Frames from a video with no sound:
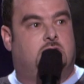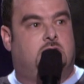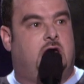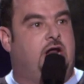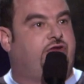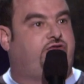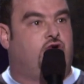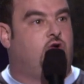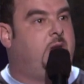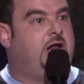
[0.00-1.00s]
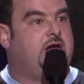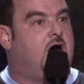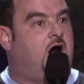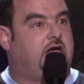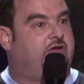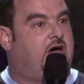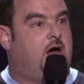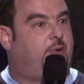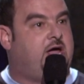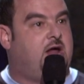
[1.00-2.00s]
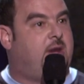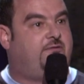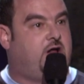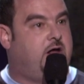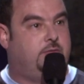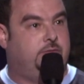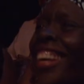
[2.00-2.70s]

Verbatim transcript: There is too many darkies on a plane, my friend.